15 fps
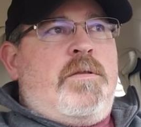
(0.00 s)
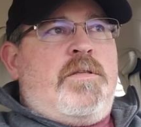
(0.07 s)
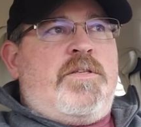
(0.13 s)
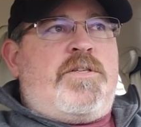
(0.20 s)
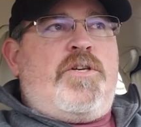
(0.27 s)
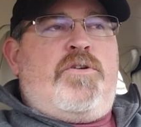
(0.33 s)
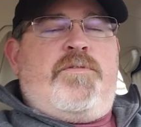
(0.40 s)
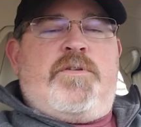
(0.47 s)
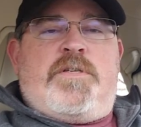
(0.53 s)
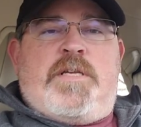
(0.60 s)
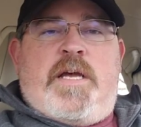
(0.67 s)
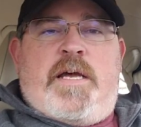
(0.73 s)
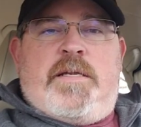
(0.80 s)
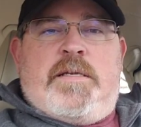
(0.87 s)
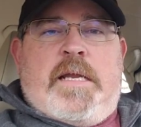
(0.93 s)
silver
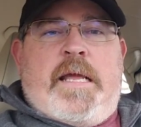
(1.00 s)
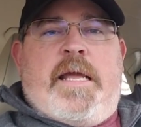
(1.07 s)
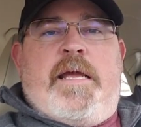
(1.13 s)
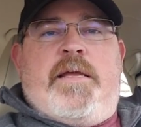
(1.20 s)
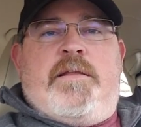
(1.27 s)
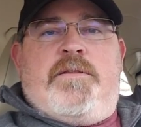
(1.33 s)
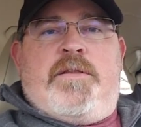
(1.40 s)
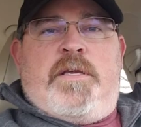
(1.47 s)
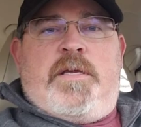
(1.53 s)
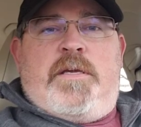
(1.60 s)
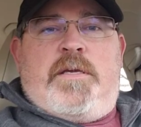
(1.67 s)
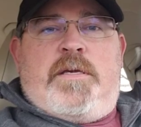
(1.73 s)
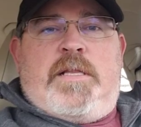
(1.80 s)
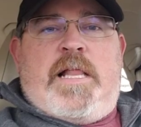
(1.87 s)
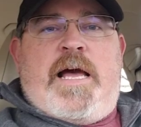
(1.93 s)
set and
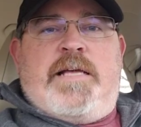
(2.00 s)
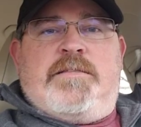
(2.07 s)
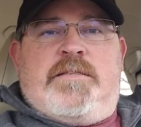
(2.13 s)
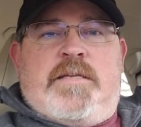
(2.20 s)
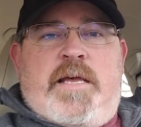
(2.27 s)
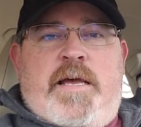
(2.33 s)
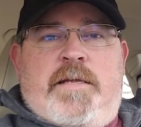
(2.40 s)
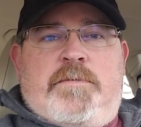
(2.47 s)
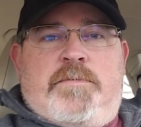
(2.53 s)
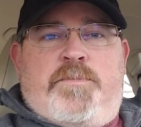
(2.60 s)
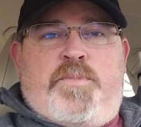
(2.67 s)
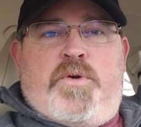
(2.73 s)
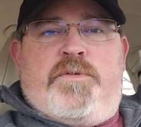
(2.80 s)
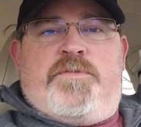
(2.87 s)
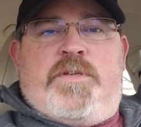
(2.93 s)
the clad set,
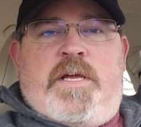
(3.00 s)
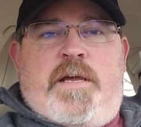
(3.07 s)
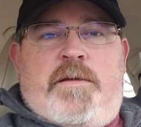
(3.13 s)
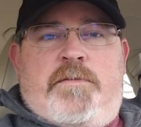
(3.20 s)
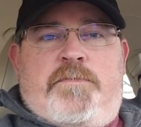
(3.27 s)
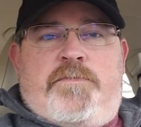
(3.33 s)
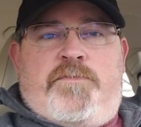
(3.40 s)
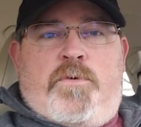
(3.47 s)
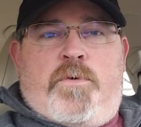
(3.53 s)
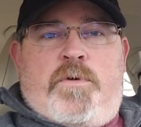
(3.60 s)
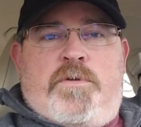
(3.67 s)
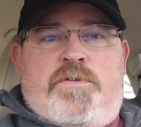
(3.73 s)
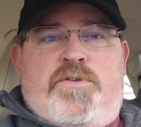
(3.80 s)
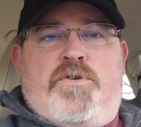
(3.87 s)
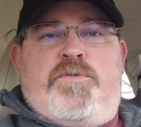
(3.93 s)
proof set
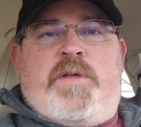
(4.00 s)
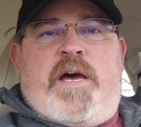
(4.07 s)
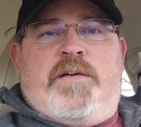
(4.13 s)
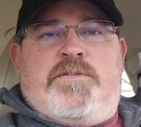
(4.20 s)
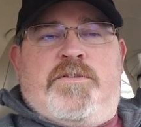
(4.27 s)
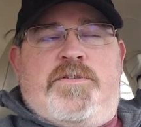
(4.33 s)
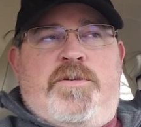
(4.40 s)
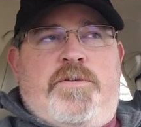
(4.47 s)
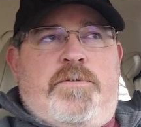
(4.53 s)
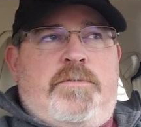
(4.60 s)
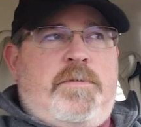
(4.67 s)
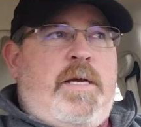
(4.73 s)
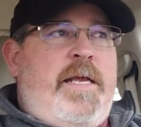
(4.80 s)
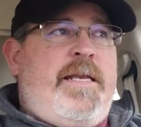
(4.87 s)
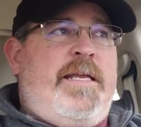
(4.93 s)
for
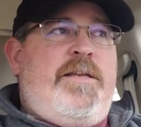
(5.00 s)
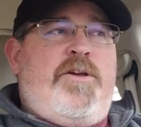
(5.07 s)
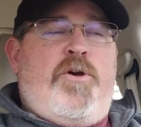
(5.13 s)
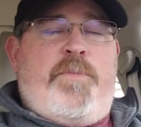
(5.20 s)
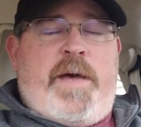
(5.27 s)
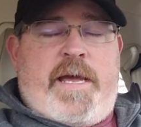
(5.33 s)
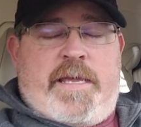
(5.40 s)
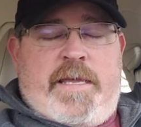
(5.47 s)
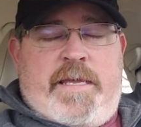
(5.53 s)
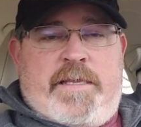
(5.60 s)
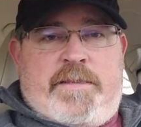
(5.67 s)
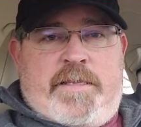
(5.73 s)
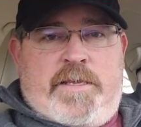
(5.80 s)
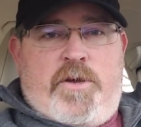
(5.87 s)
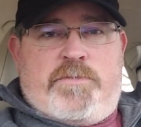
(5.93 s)
2002. I need to go back and
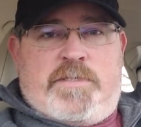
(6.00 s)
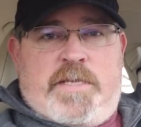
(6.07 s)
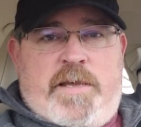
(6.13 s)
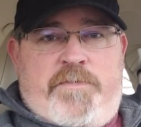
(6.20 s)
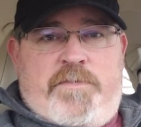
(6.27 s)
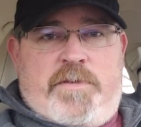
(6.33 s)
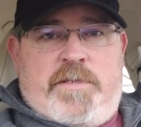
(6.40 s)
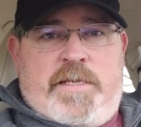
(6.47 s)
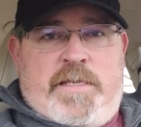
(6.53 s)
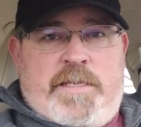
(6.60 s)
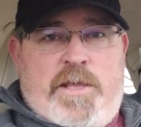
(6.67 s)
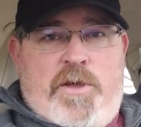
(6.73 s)
get the 07 and